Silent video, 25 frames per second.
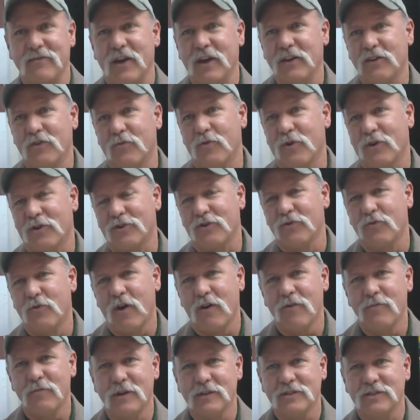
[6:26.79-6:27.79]
and to work
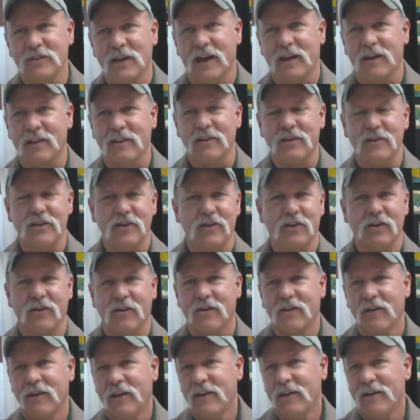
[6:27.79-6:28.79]
12 months out of the
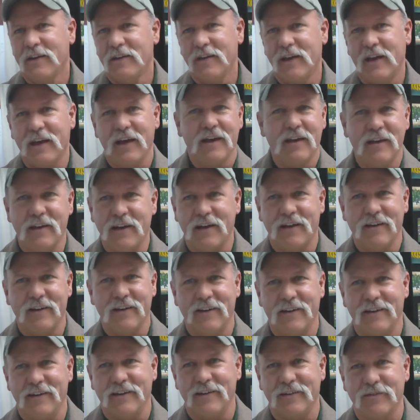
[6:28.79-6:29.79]
year,
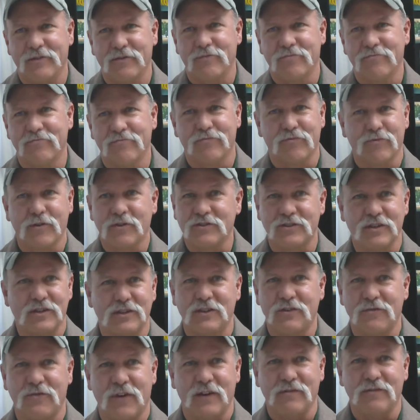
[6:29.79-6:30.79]

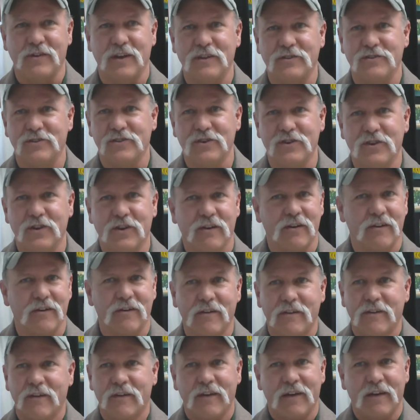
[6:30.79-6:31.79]
365 days a year,
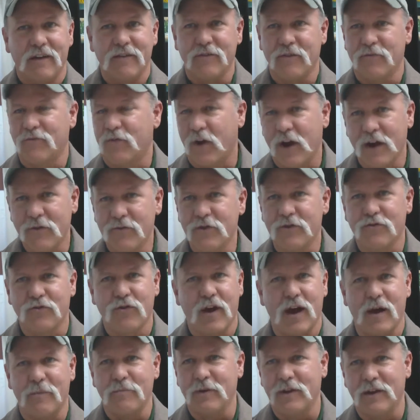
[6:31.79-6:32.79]
for every
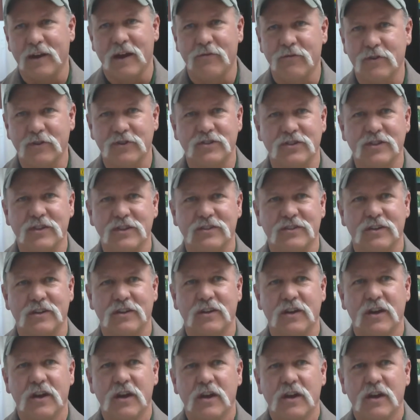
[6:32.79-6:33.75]
crop in every season.